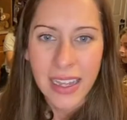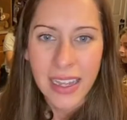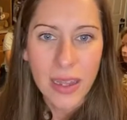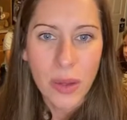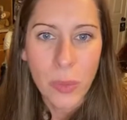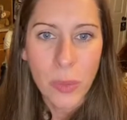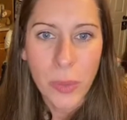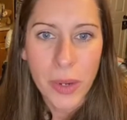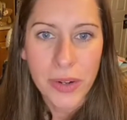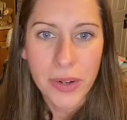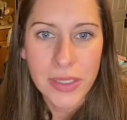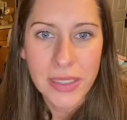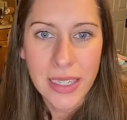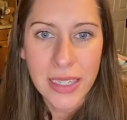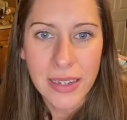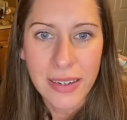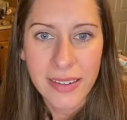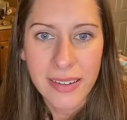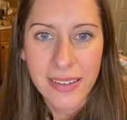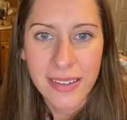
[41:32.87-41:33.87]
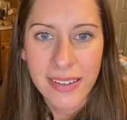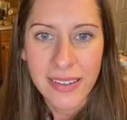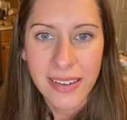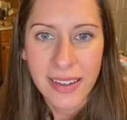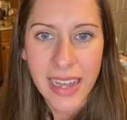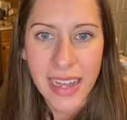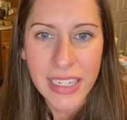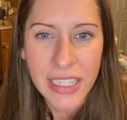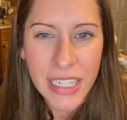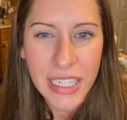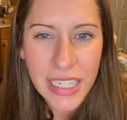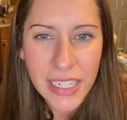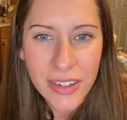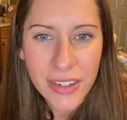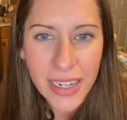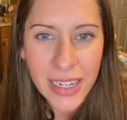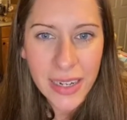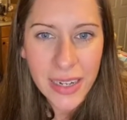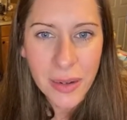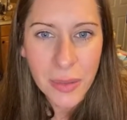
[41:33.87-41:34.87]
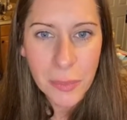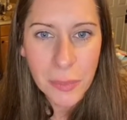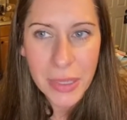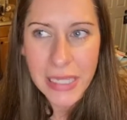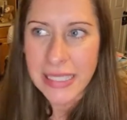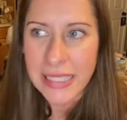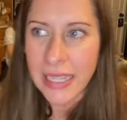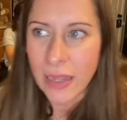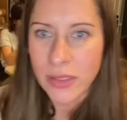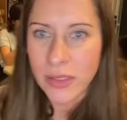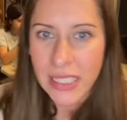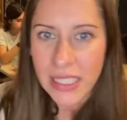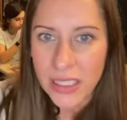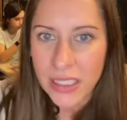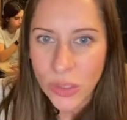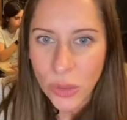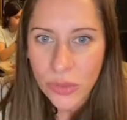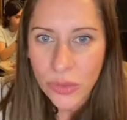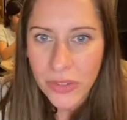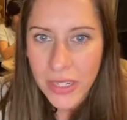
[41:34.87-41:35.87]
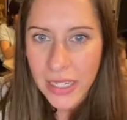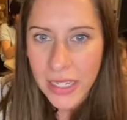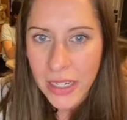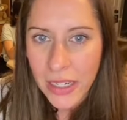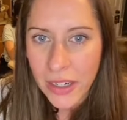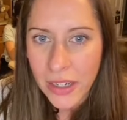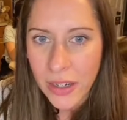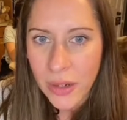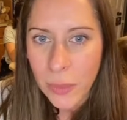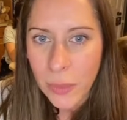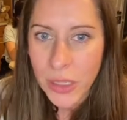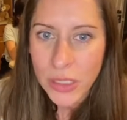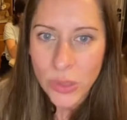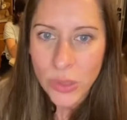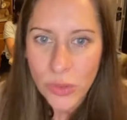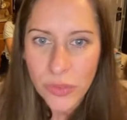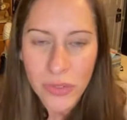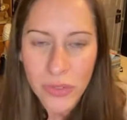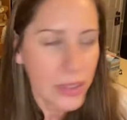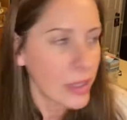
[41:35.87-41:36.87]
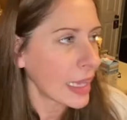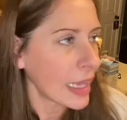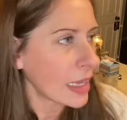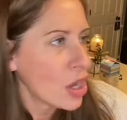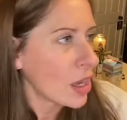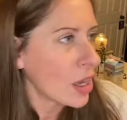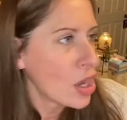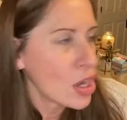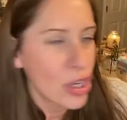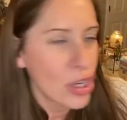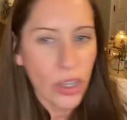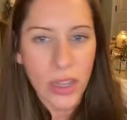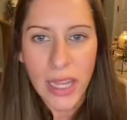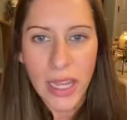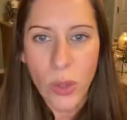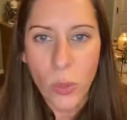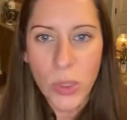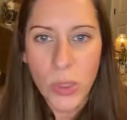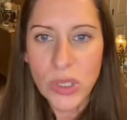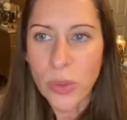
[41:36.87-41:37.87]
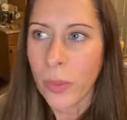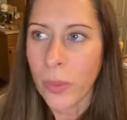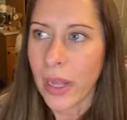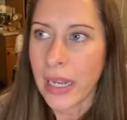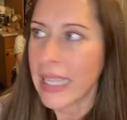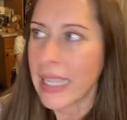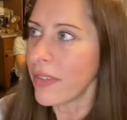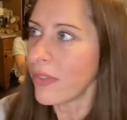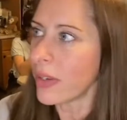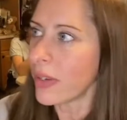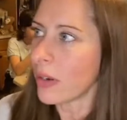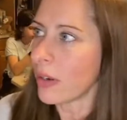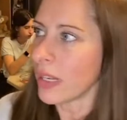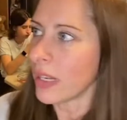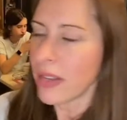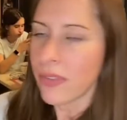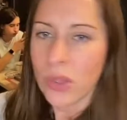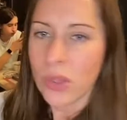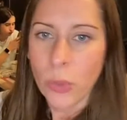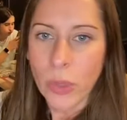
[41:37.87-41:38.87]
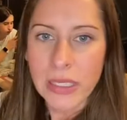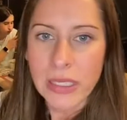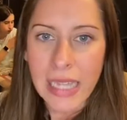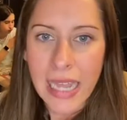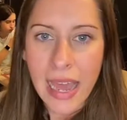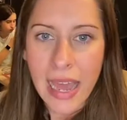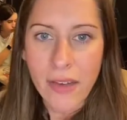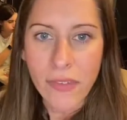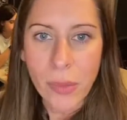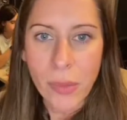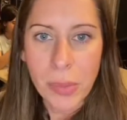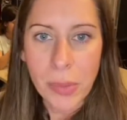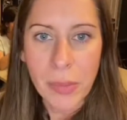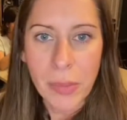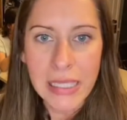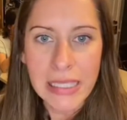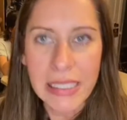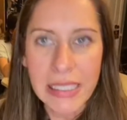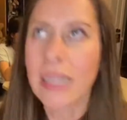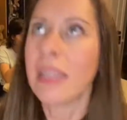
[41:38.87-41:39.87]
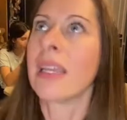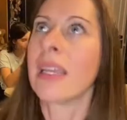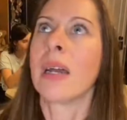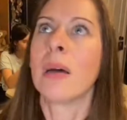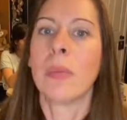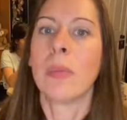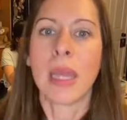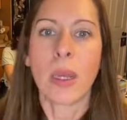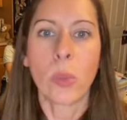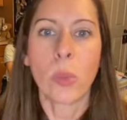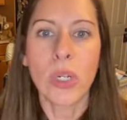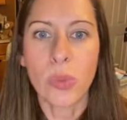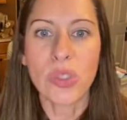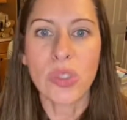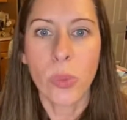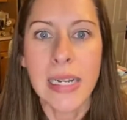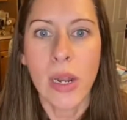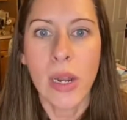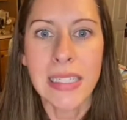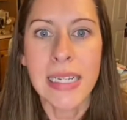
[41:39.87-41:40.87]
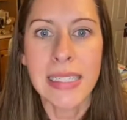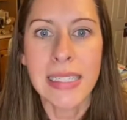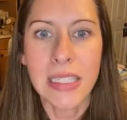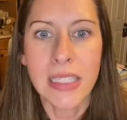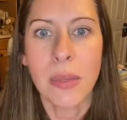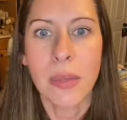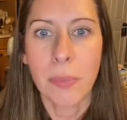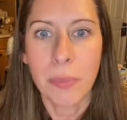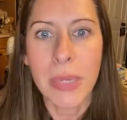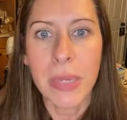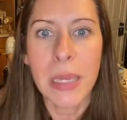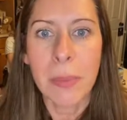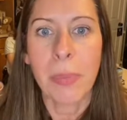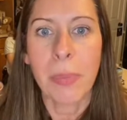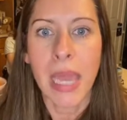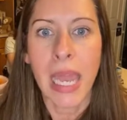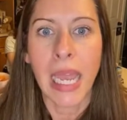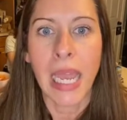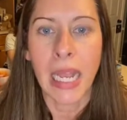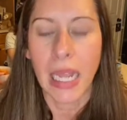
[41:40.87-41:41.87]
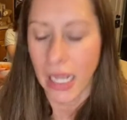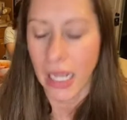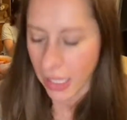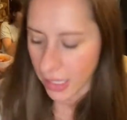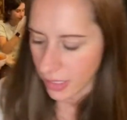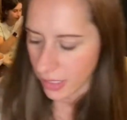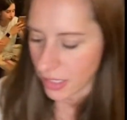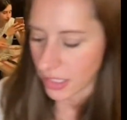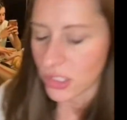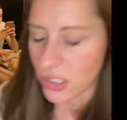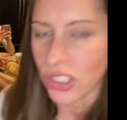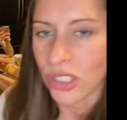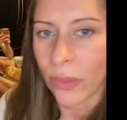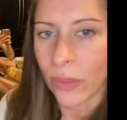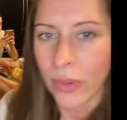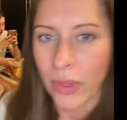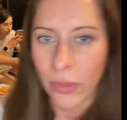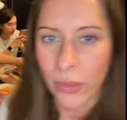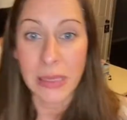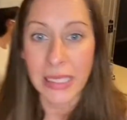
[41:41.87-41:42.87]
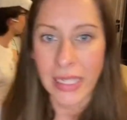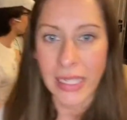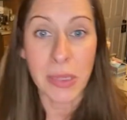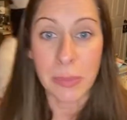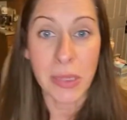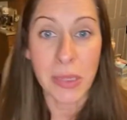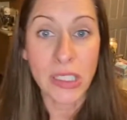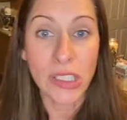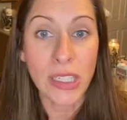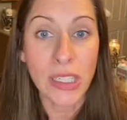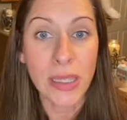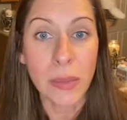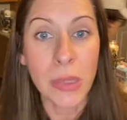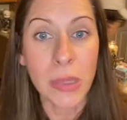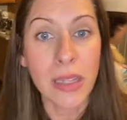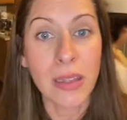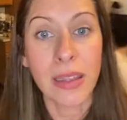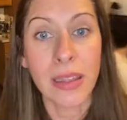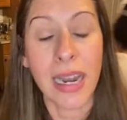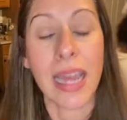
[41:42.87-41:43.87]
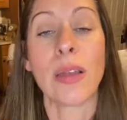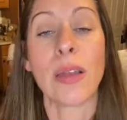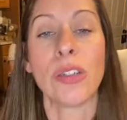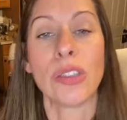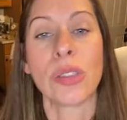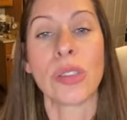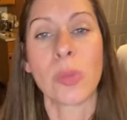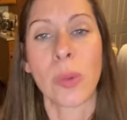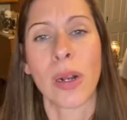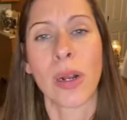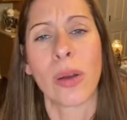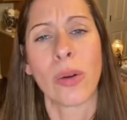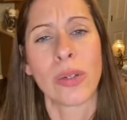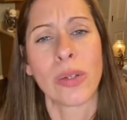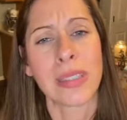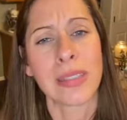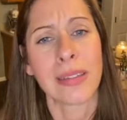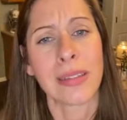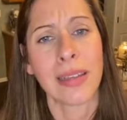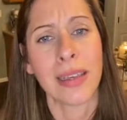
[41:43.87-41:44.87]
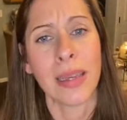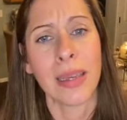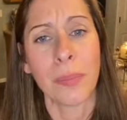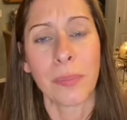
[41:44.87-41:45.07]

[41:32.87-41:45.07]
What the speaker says: where is it? And you hear it, but it sounds like it's over here, but it's over, like, you're like, which one? Even the ones I have up in my ceiling, I'm like, which one is beeping? It's so annoying, especially in the middle of the night. You just want to go to sleep.